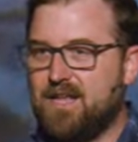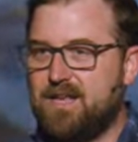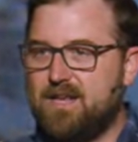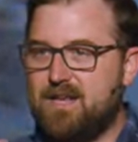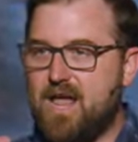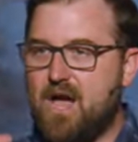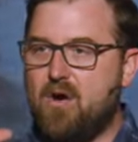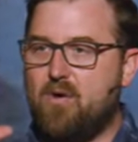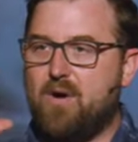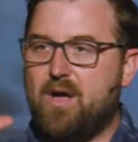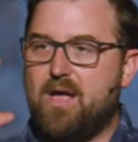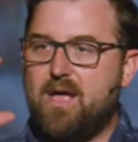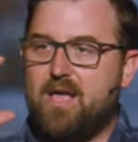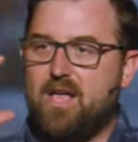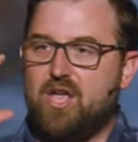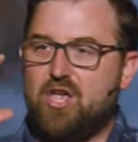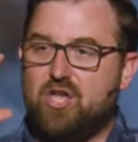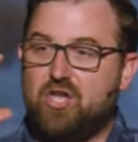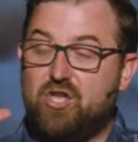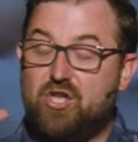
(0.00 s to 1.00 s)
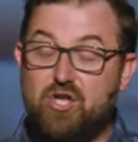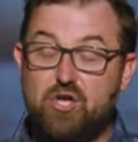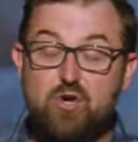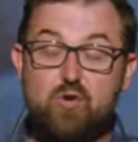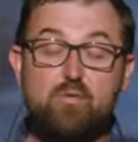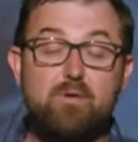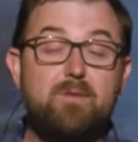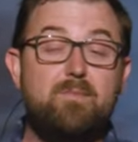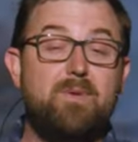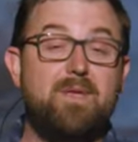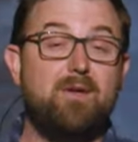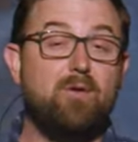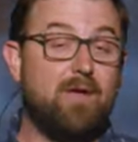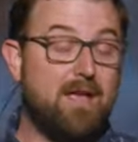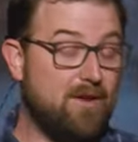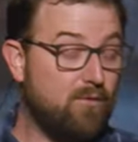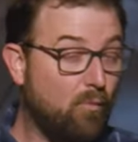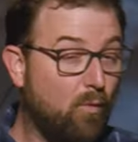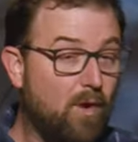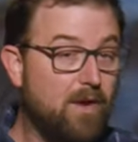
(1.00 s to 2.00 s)
Now, you would be
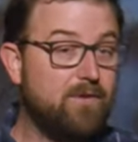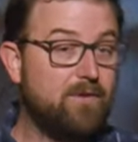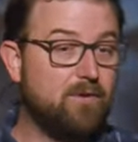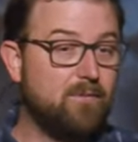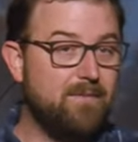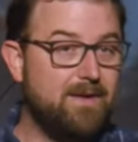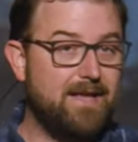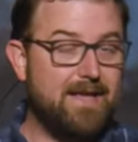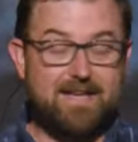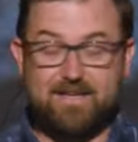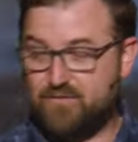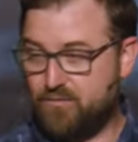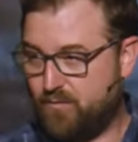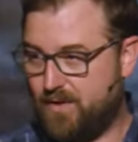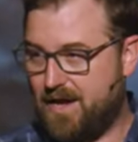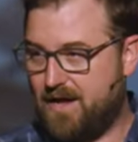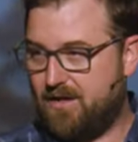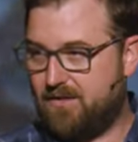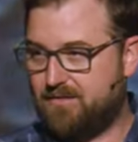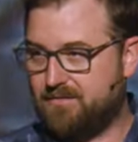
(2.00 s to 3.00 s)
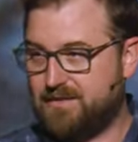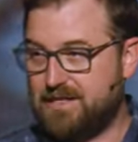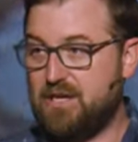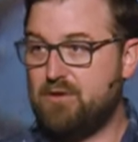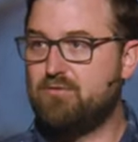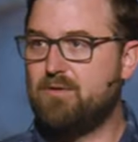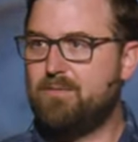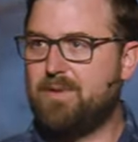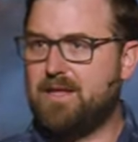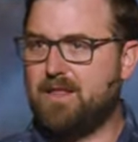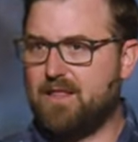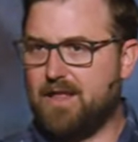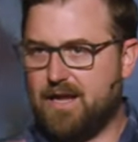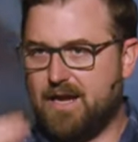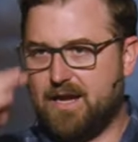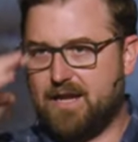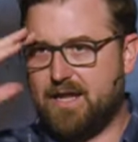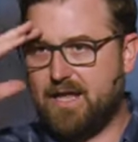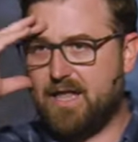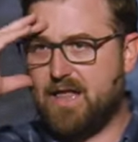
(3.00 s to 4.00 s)
in wonderment as well. You would be
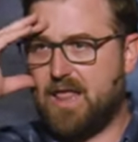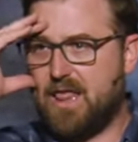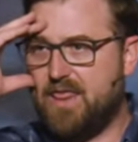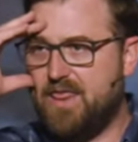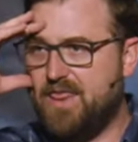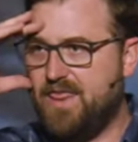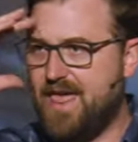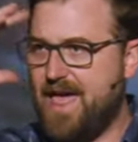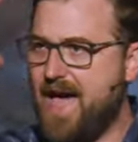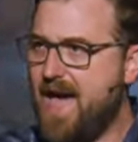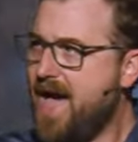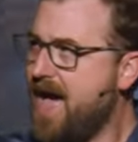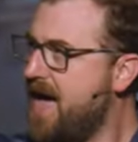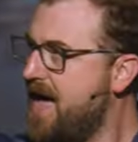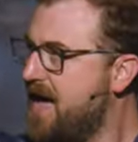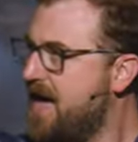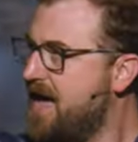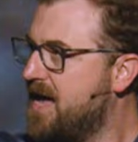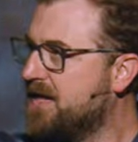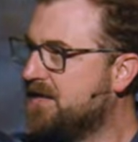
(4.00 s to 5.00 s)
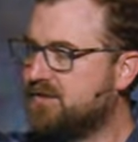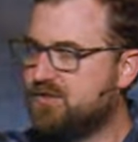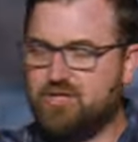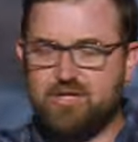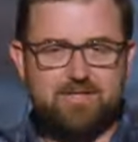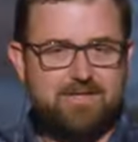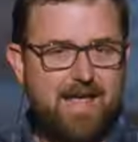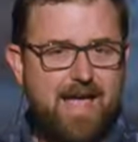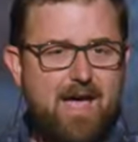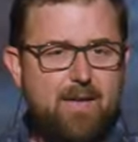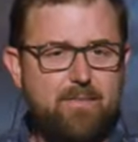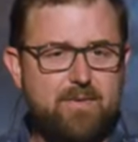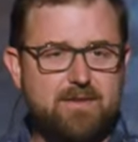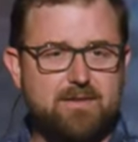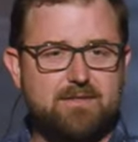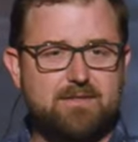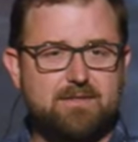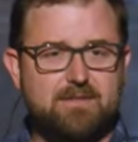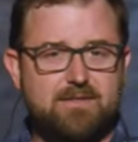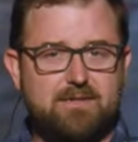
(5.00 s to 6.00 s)
like, that just
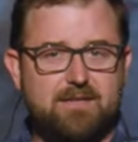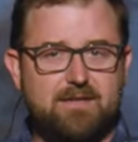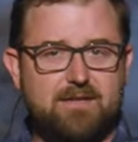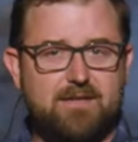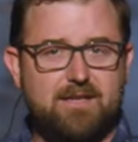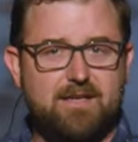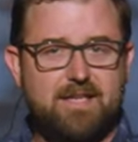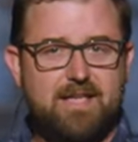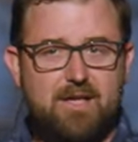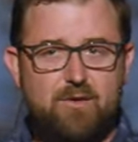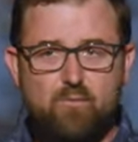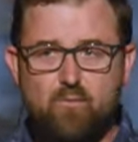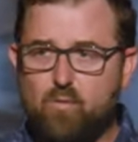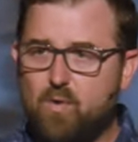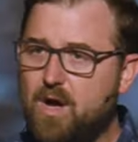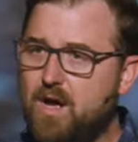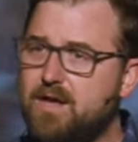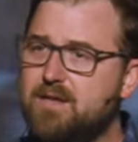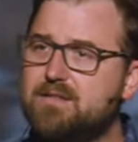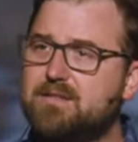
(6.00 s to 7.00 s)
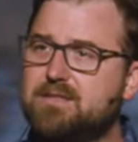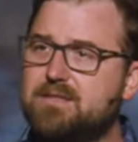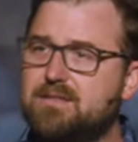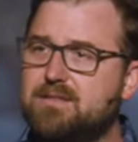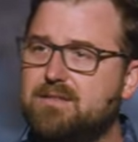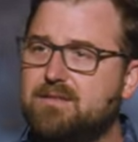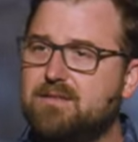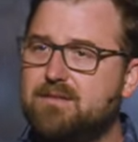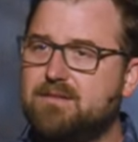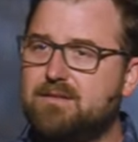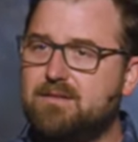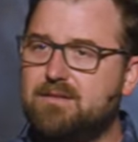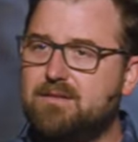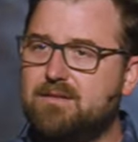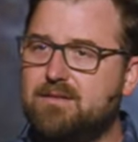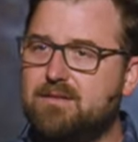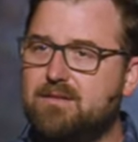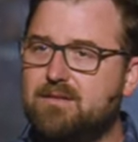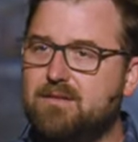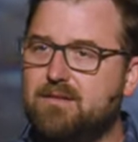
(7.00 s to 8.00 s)
happened. He was,
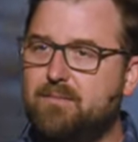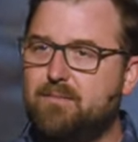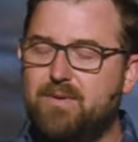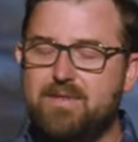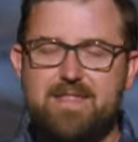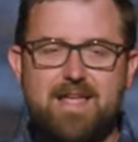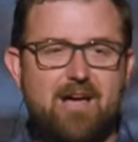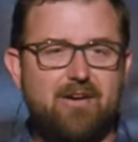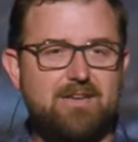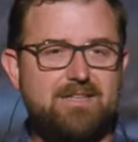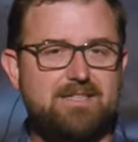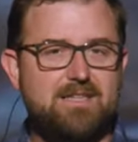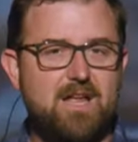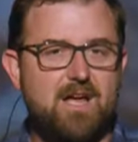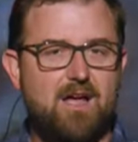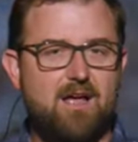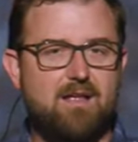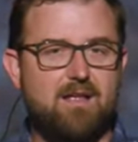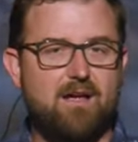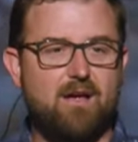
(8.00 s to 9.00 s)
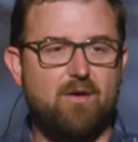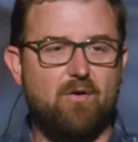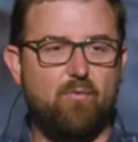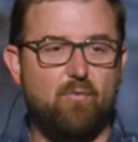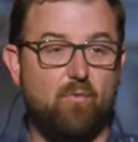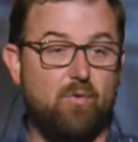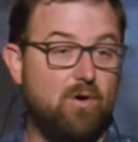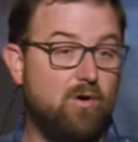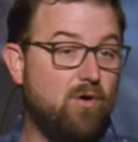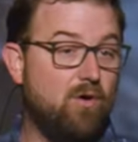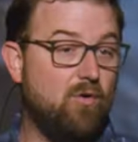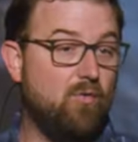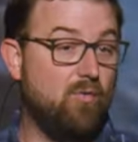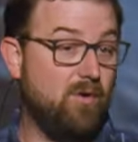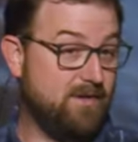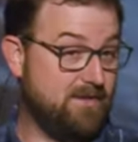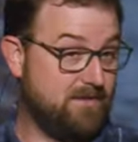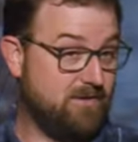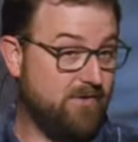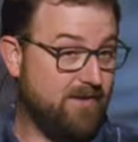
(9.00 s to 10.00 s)
but now he's not. Whoa,
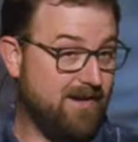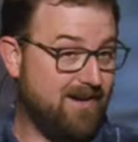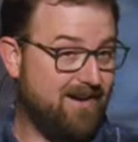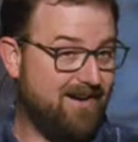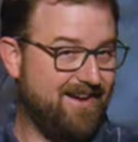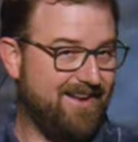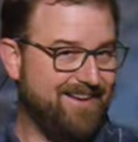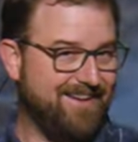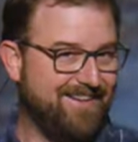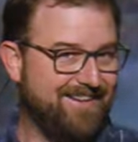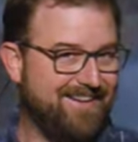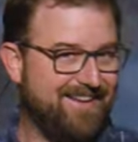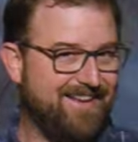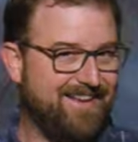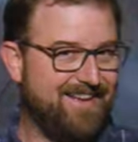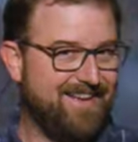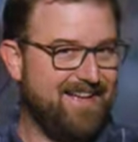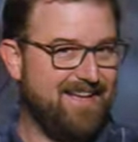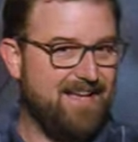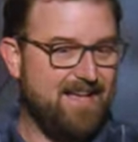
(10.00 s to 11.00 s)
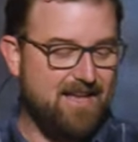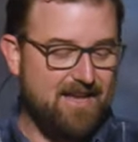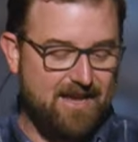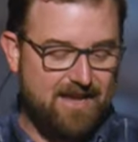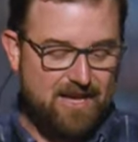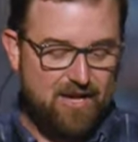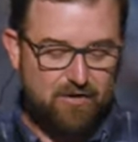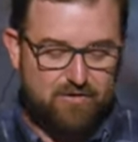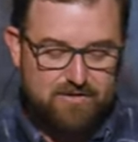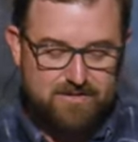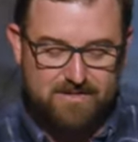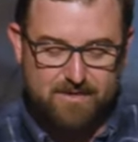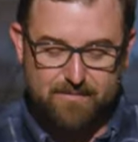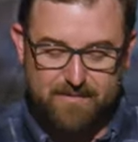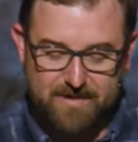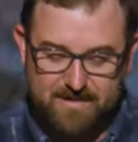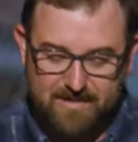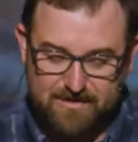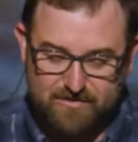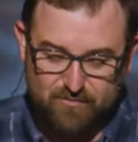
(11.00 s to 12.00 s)
what is going on? Here's
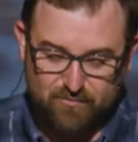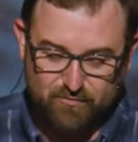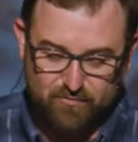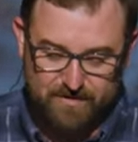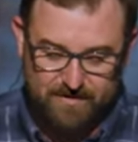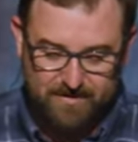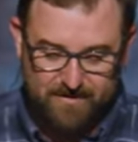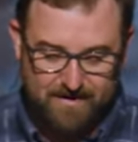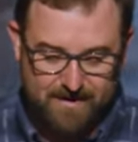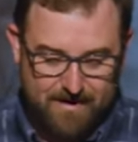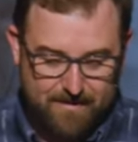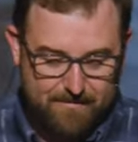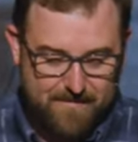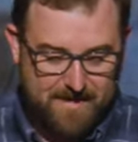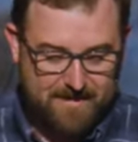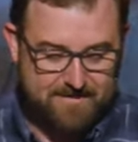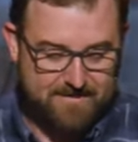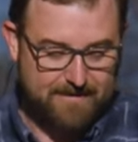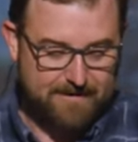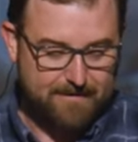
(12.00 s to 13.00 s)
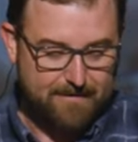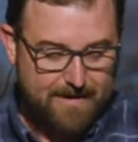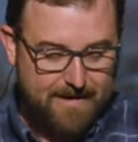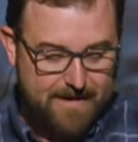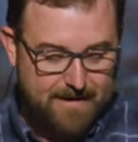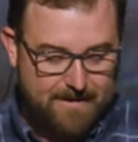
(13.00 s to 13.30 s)
something that's really amazing